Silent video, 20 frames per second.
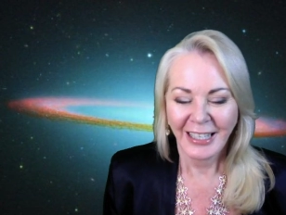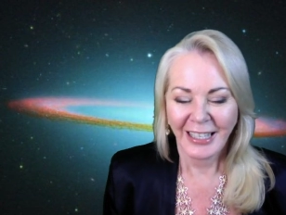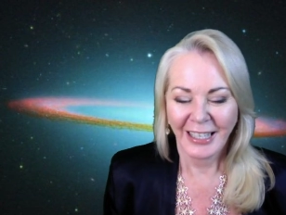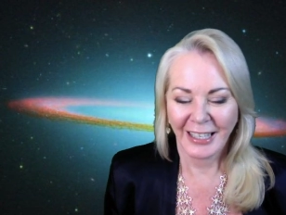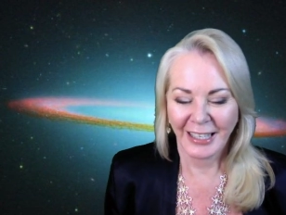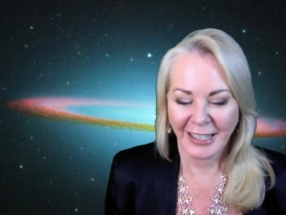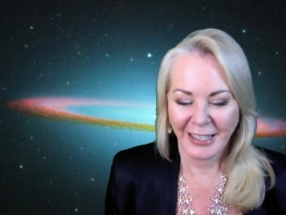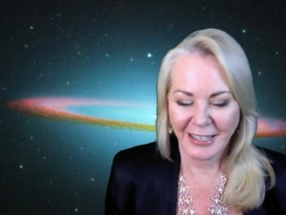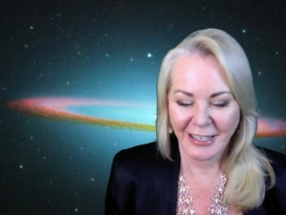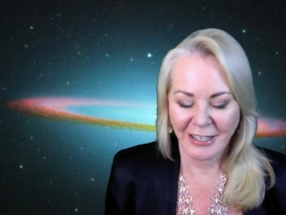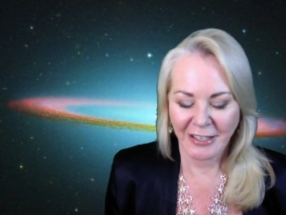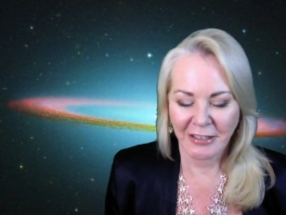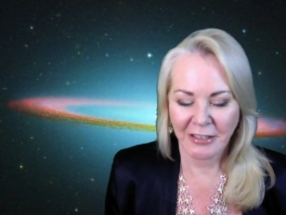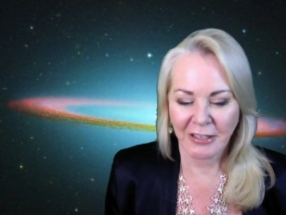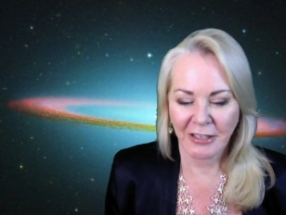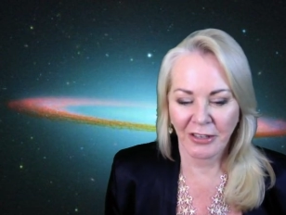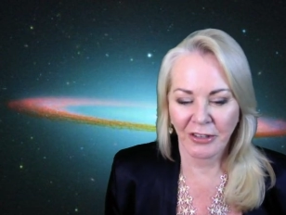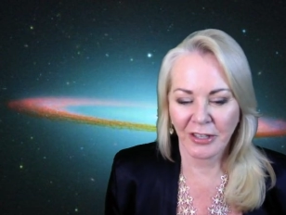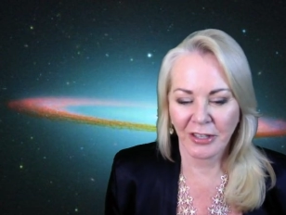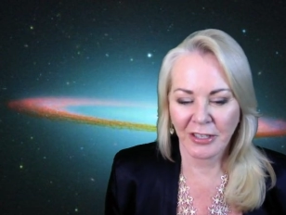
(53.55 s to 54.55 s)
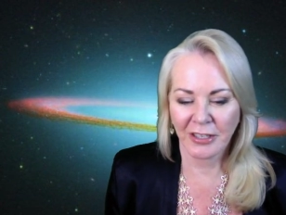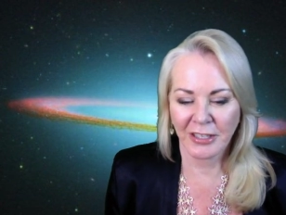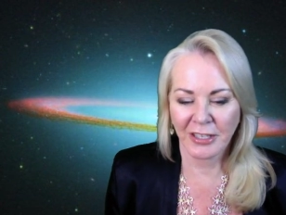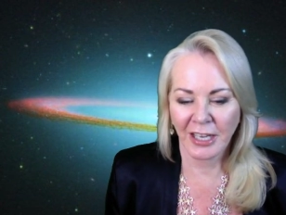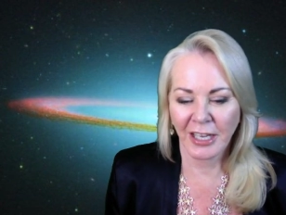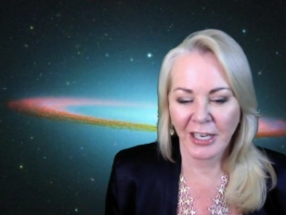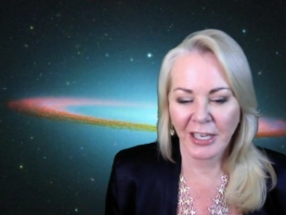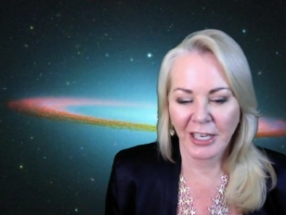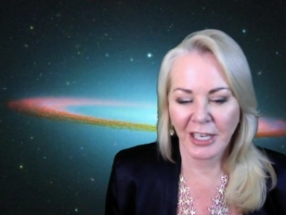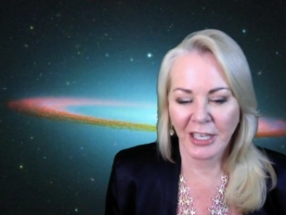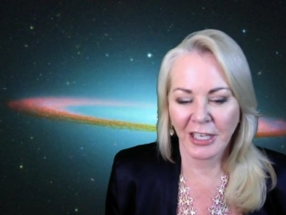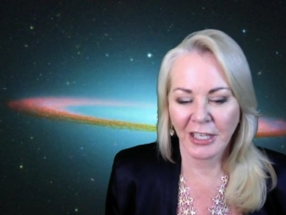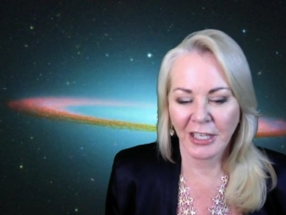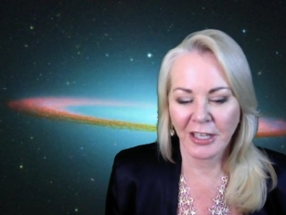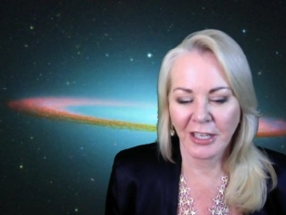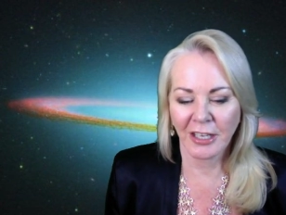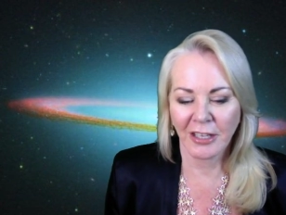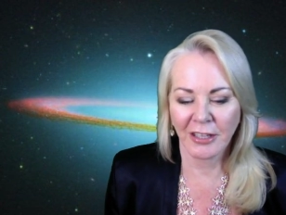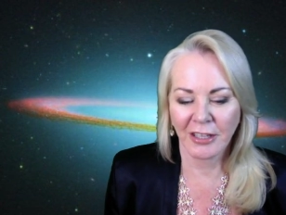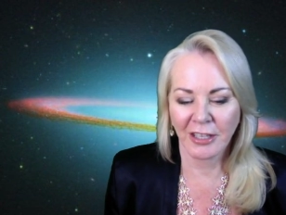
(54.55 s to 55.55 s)
And so the Sun
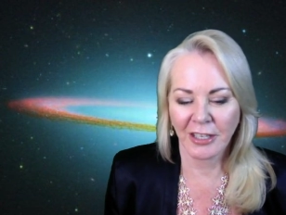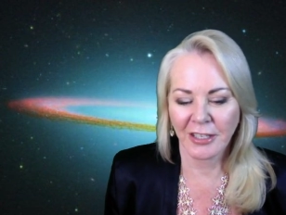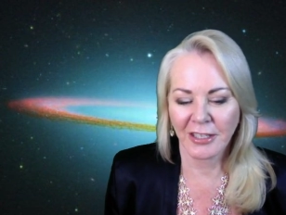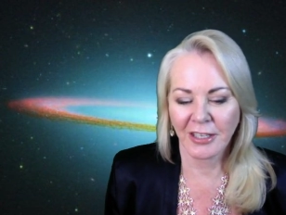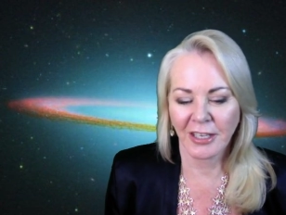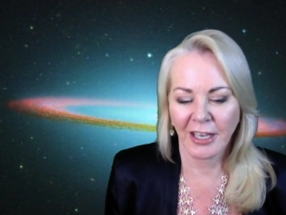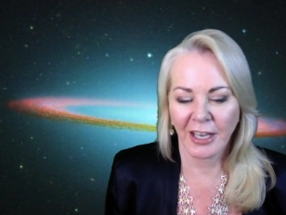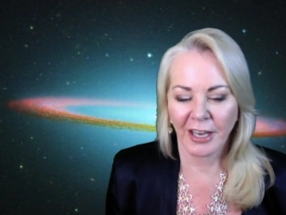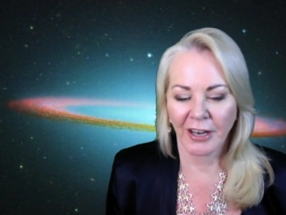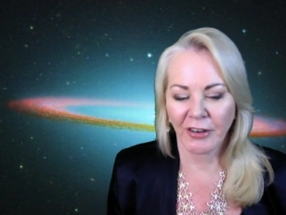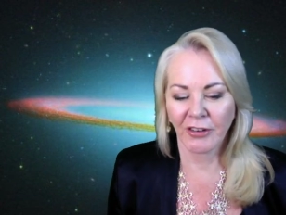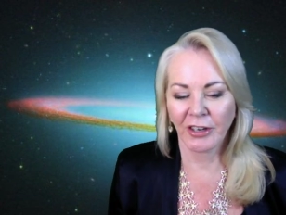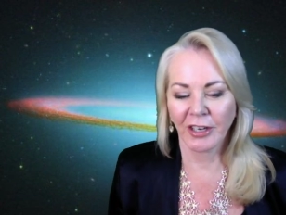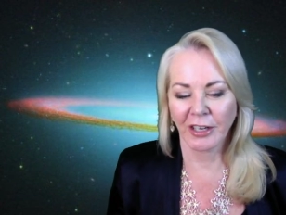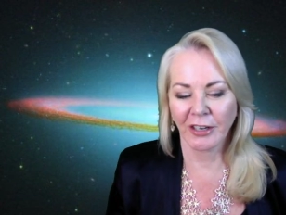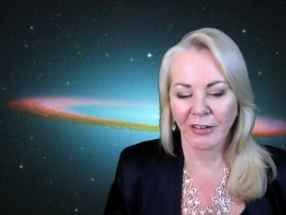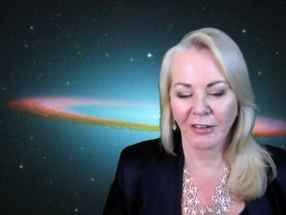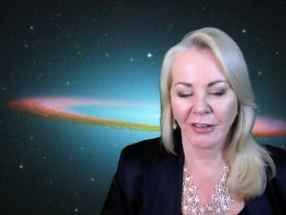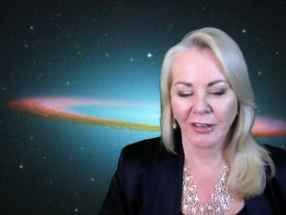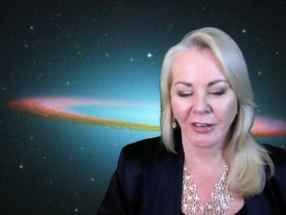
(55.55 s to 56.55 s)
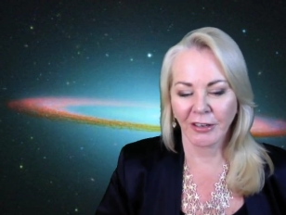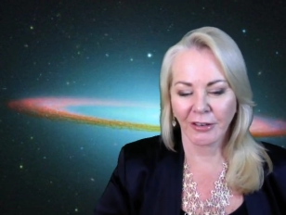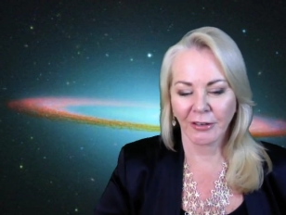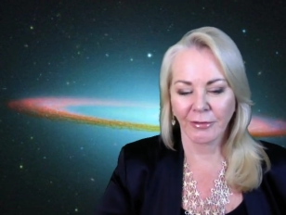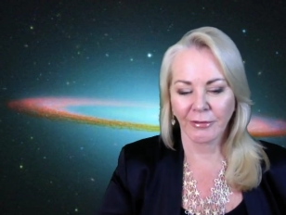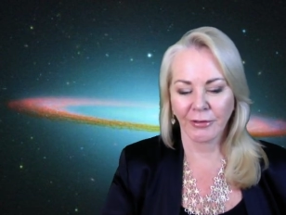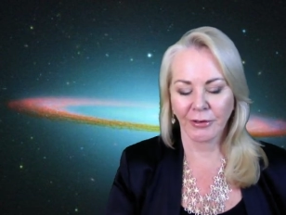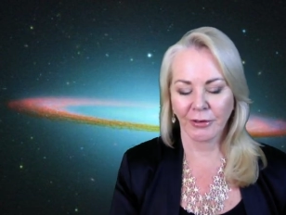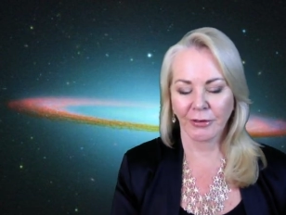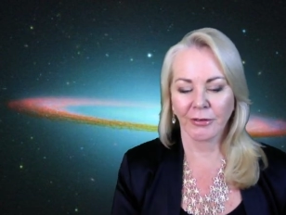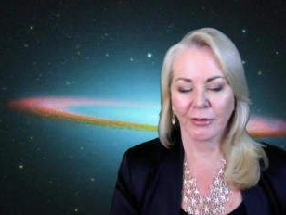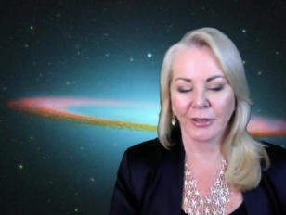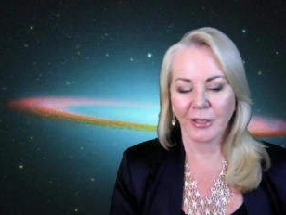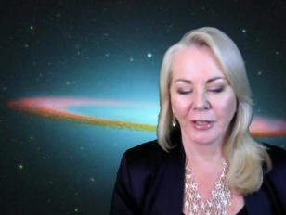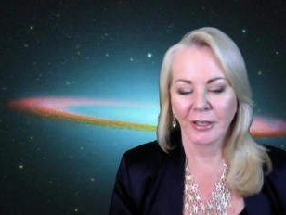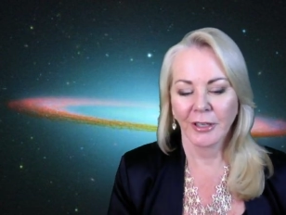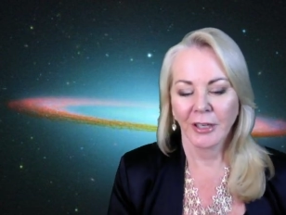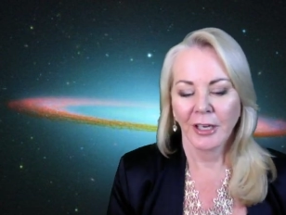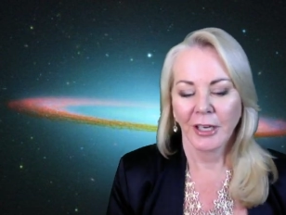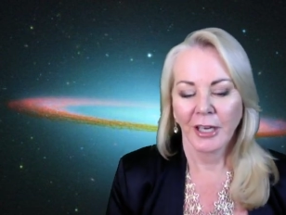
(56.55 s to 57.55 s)
in this area of your